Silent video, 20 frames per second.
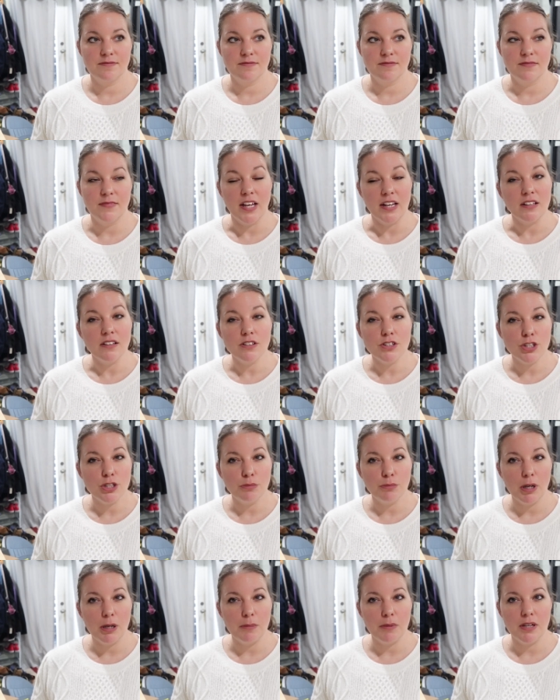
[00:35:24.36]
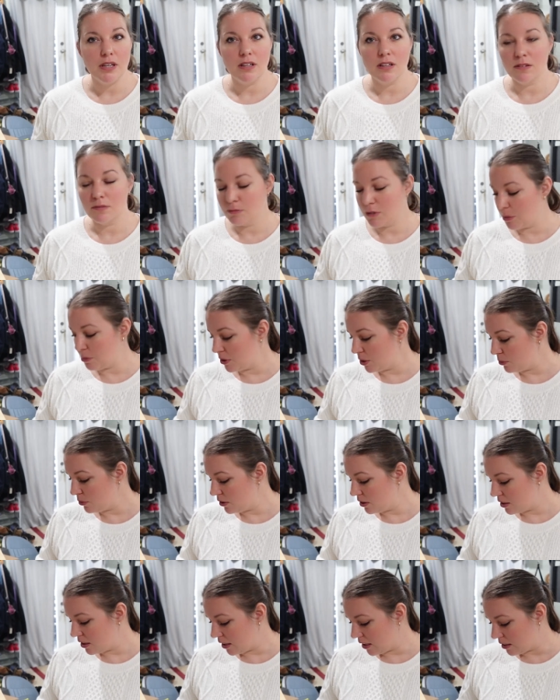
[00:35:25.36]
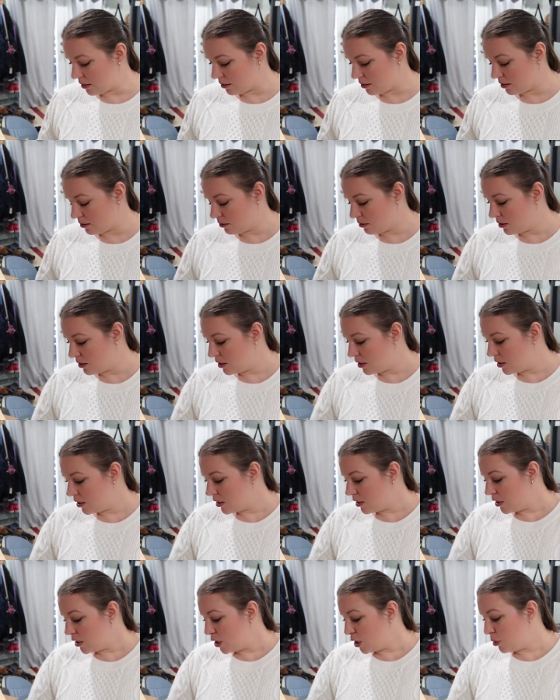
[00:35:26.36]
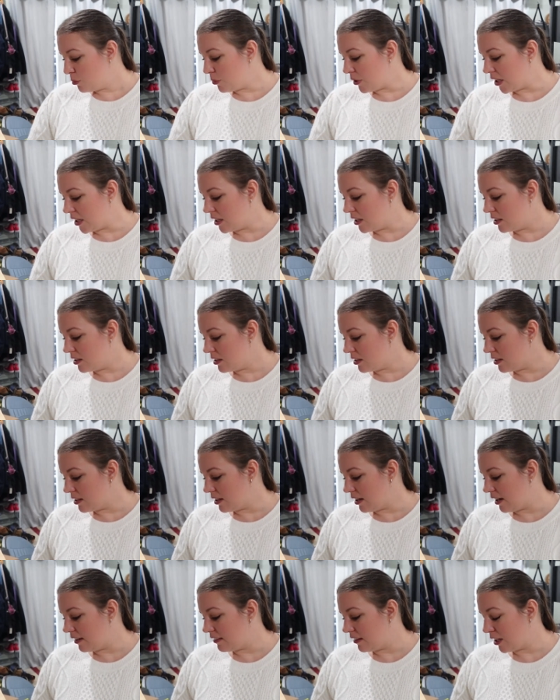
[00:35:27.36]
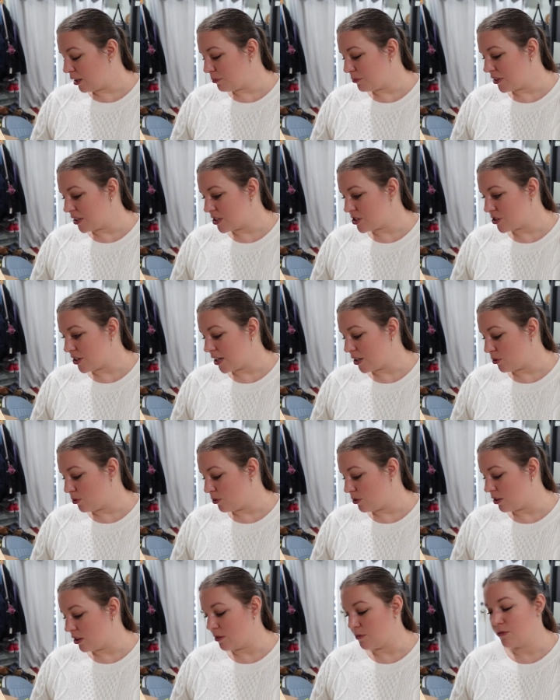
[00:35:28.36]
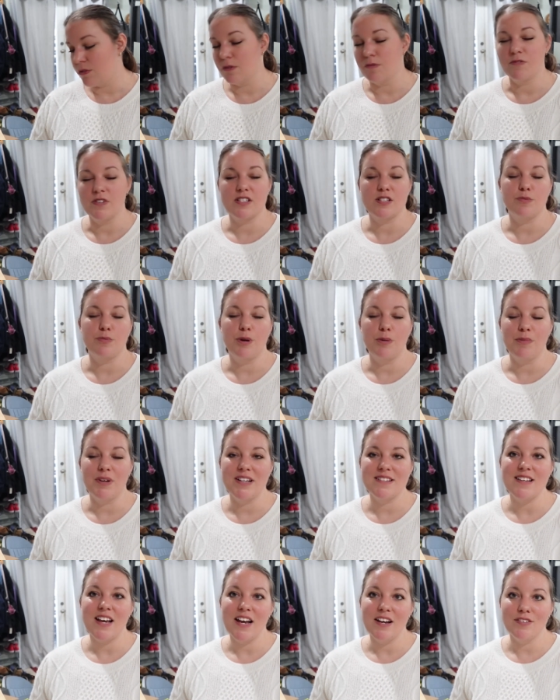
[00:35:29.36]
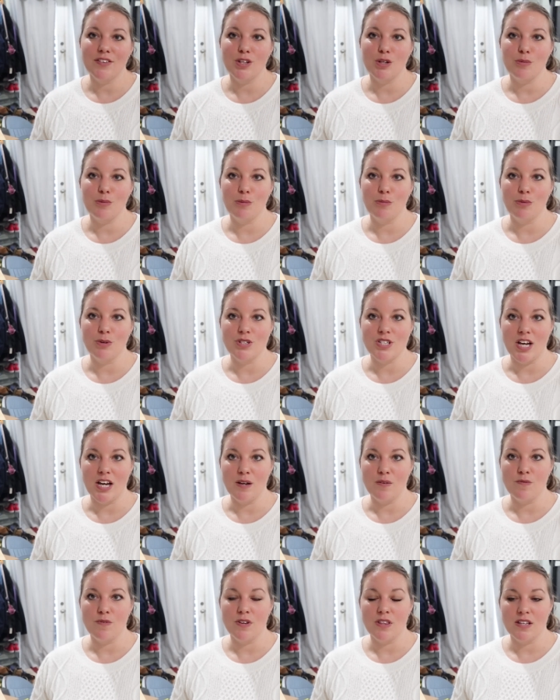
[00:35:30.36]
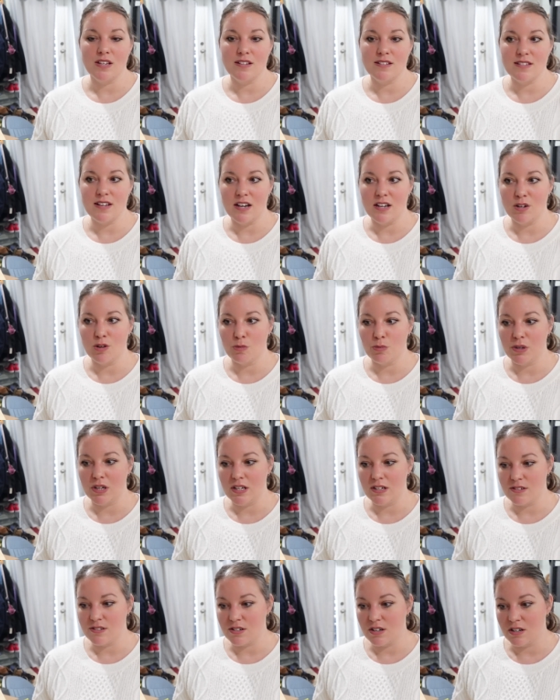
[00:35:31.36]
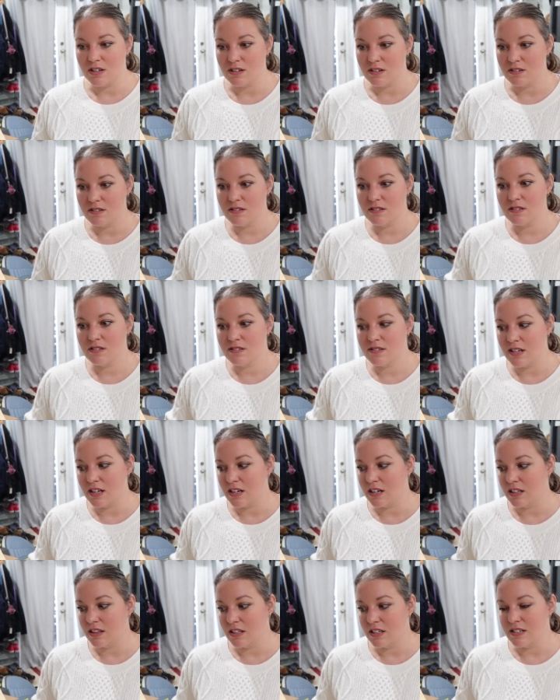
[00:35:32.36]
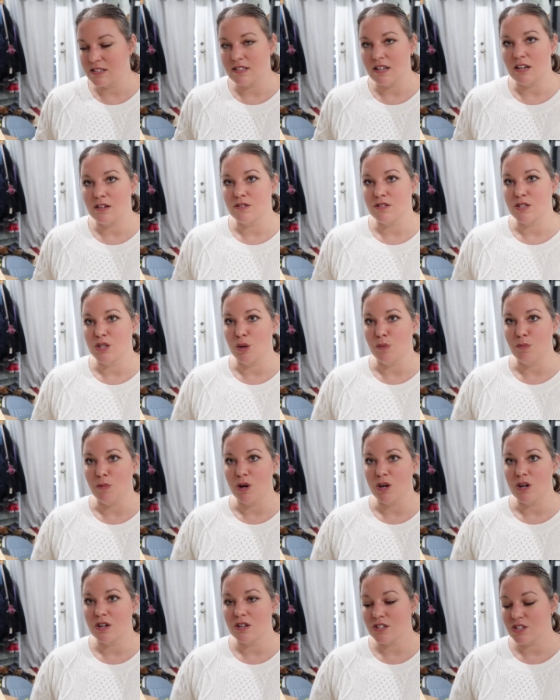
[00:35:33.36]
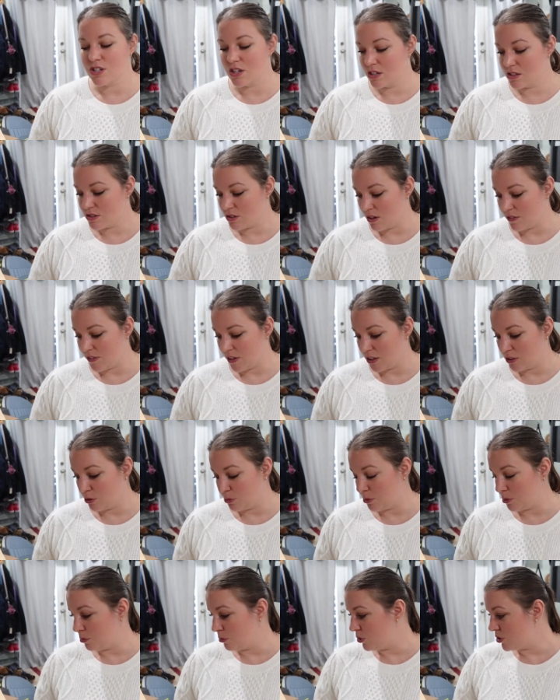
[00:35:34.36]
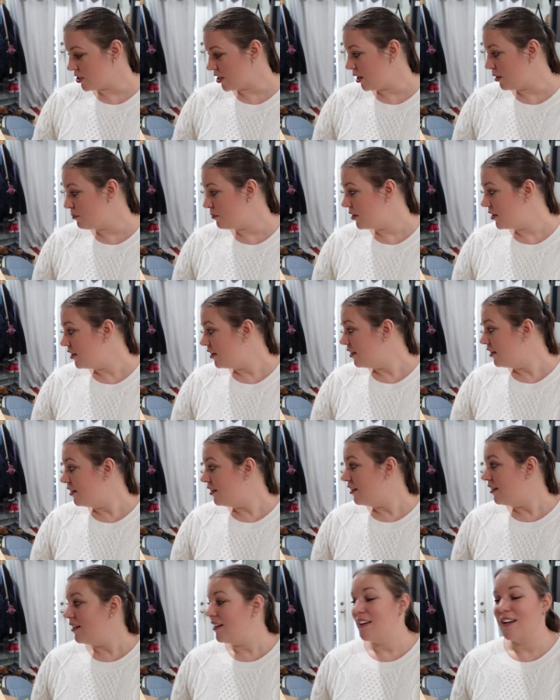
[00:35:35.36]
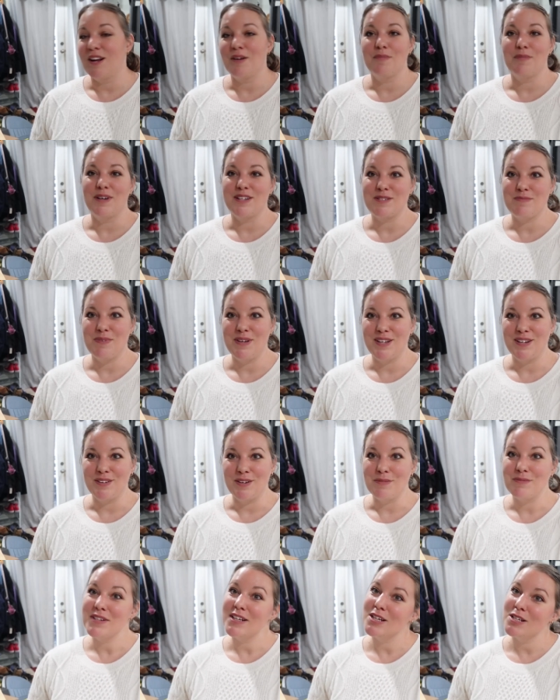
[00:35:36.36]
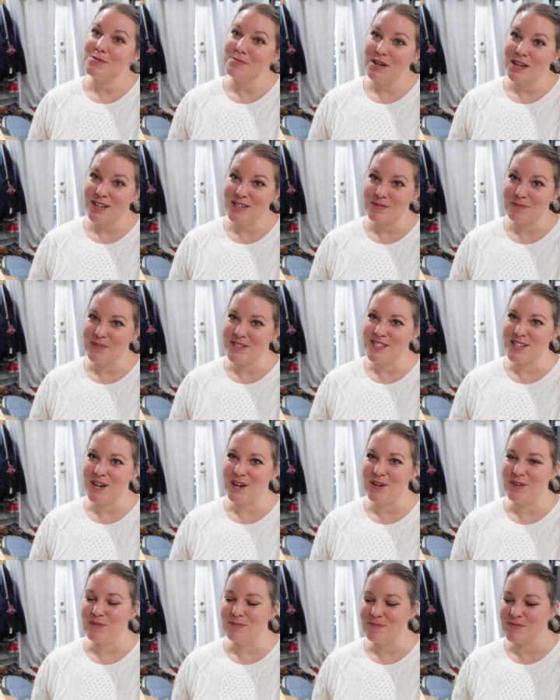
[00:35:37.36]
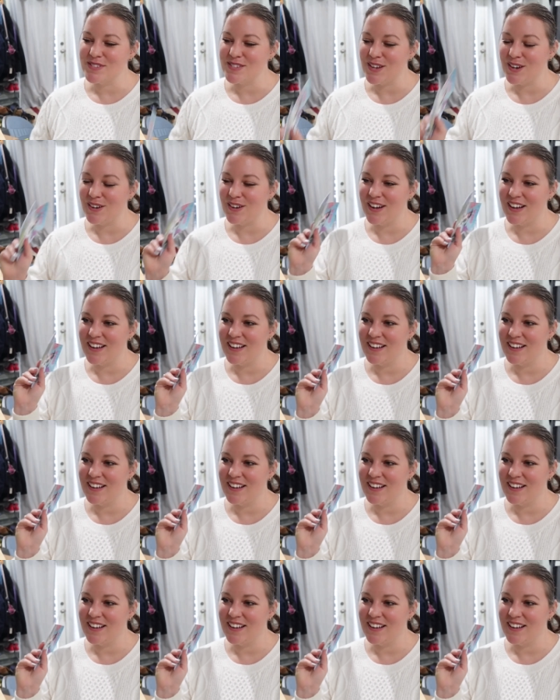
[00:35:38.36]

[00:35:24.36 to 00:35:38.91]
negligent, maybe might be the word. I don't know. But I think I'm going to try to order them from Vistaprint because I have a little bit more time for these. I don't plan to start sending these out until March, so I've got a little bit more time. And I'm about to be interrupted because my husband's home, so